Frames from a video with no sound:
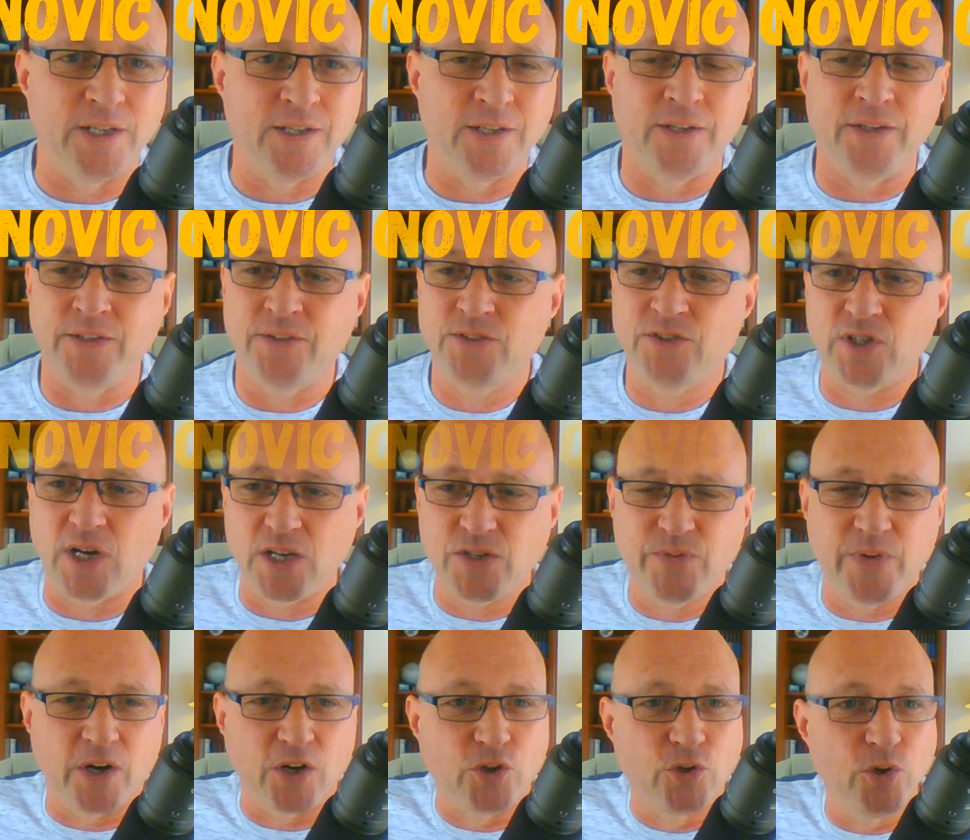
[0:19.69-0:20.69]
the
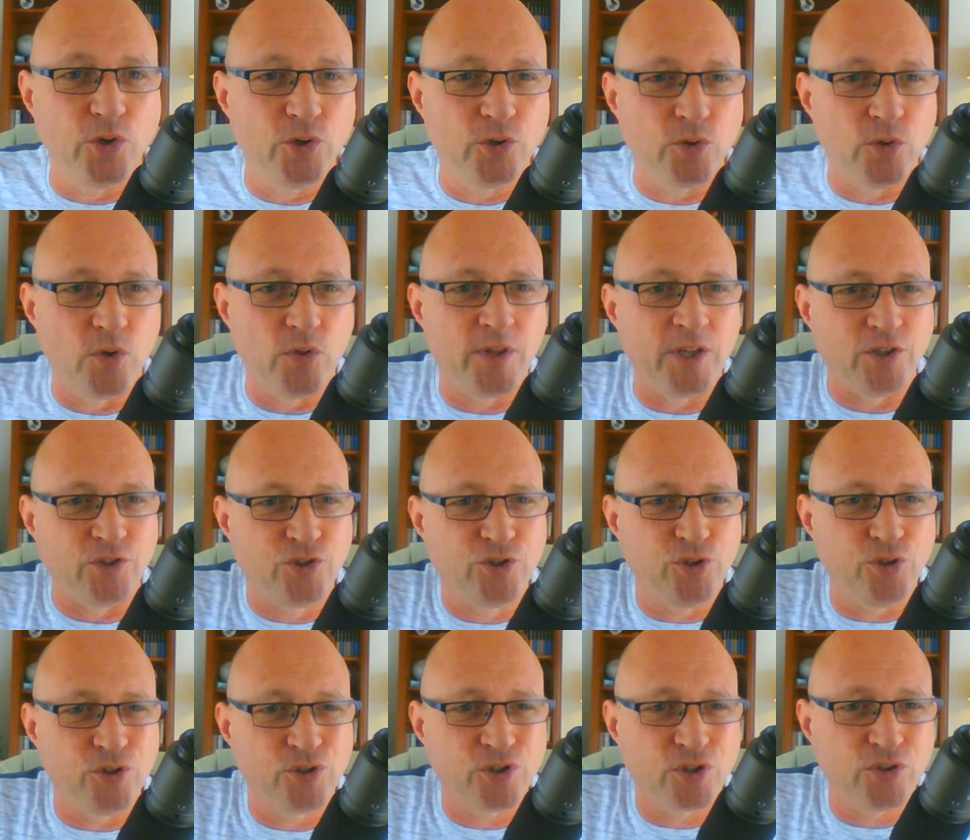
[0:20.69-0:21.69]
transfer guru, that
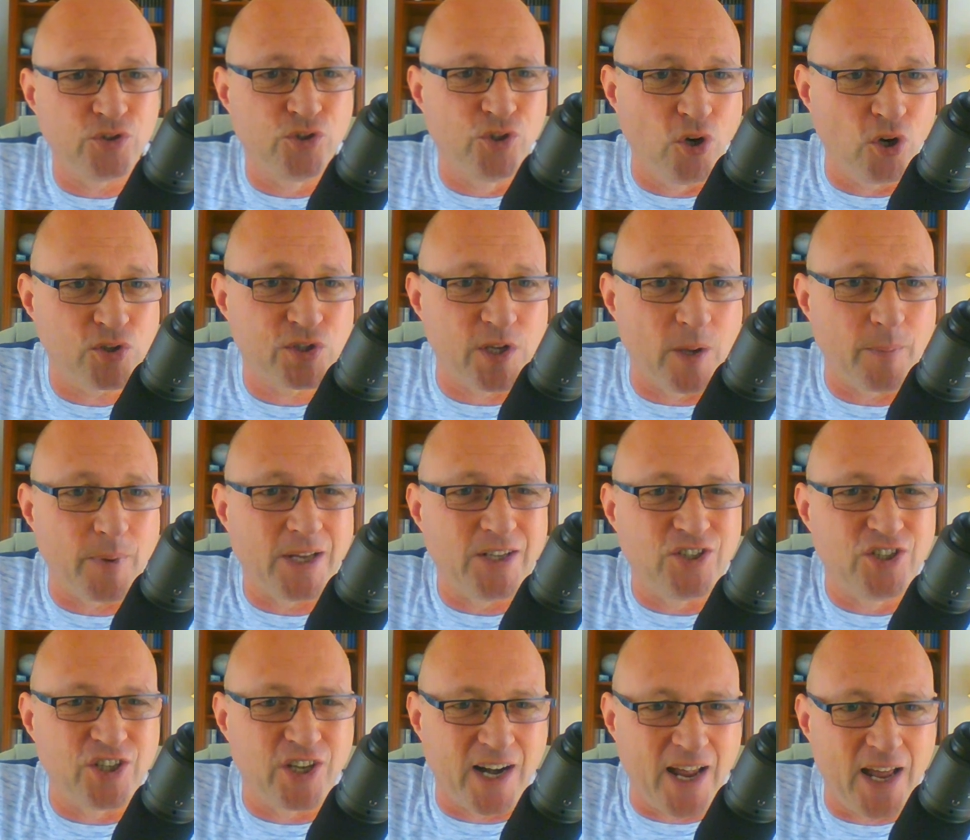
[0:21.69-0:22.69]
Josip
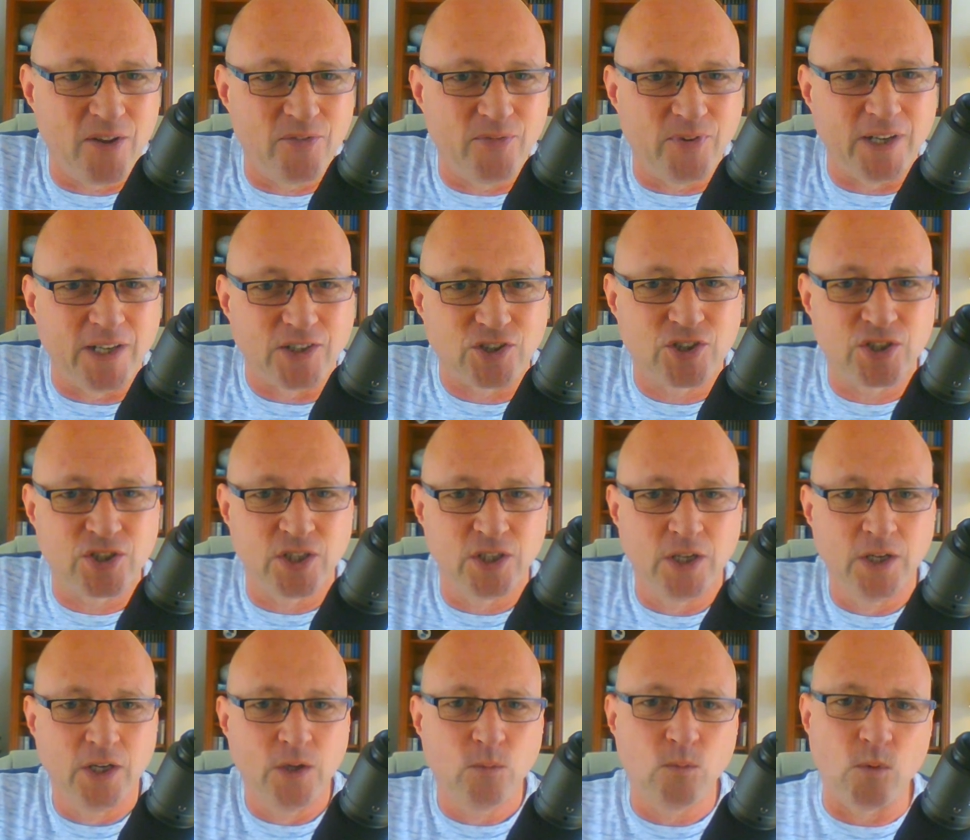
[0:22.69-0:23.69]
Juranovic
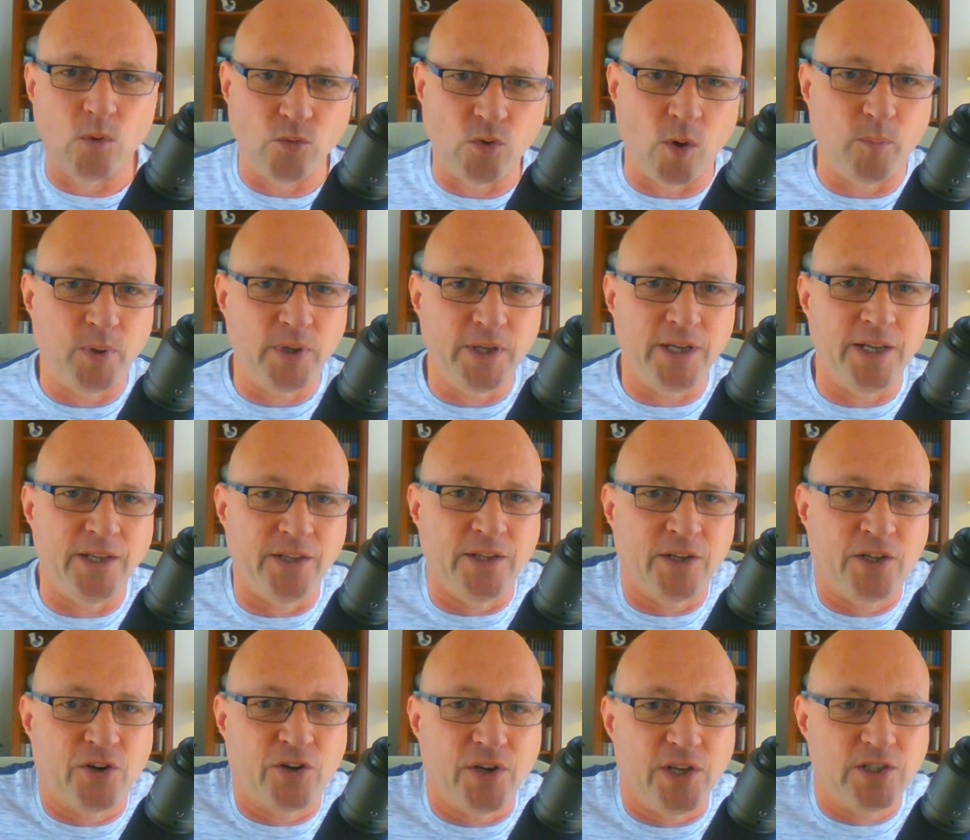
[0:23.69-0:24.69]
will not play in
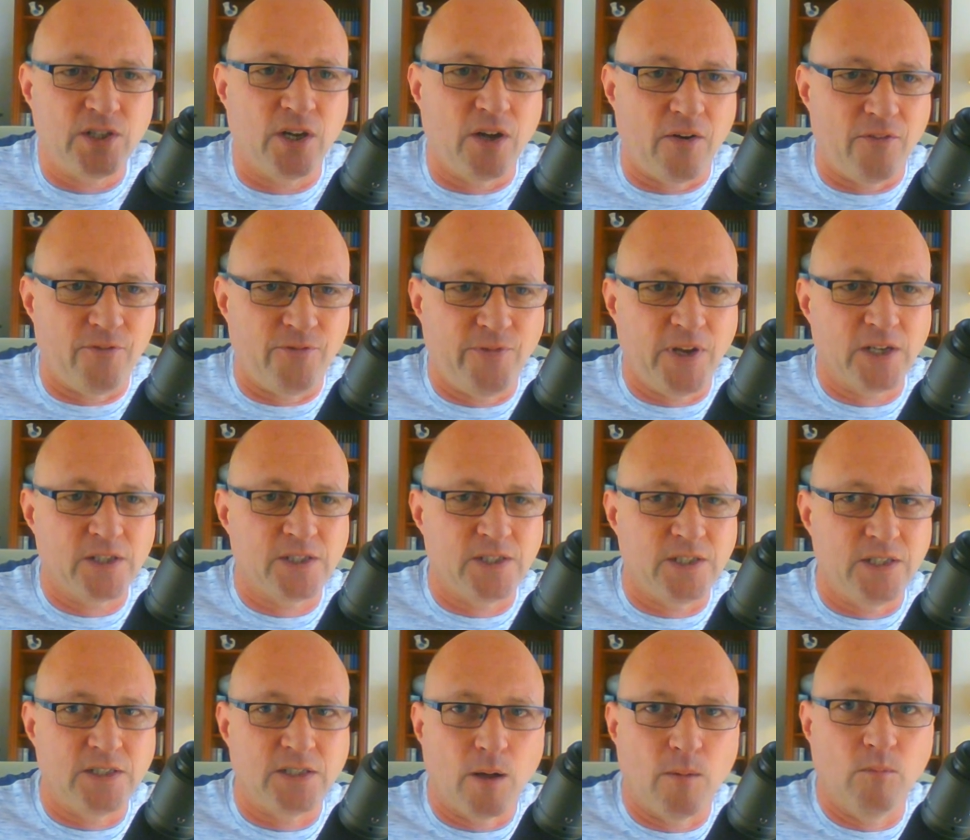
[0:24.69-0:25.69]
the Croatia
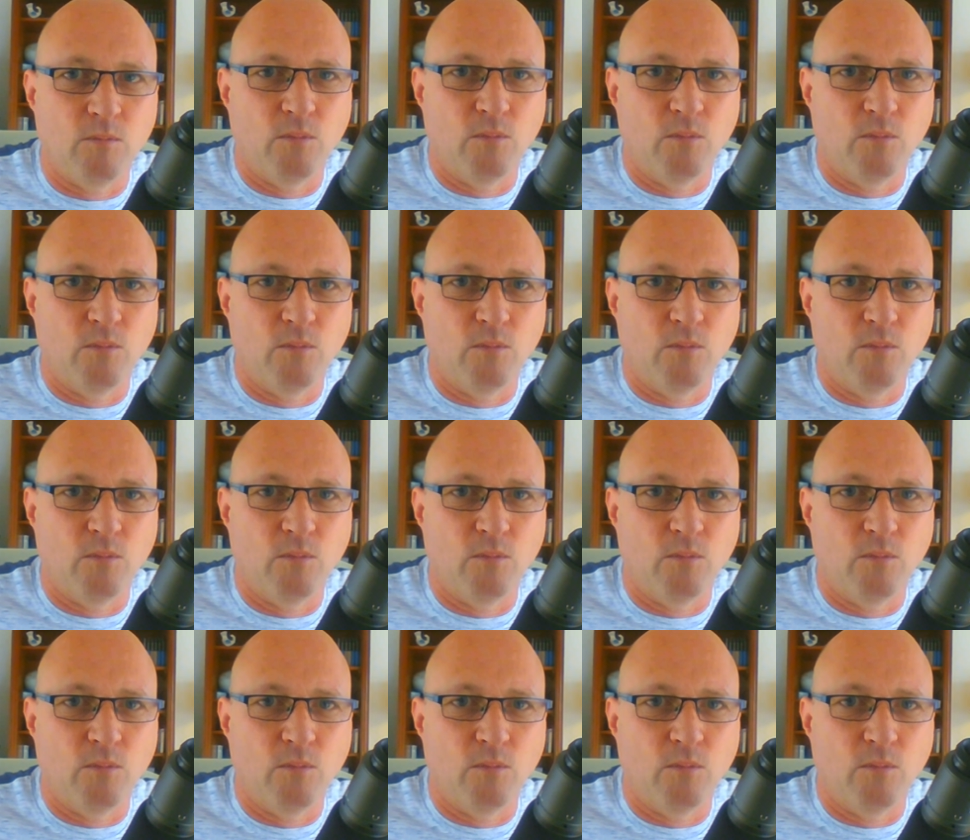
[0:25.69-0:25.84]
versus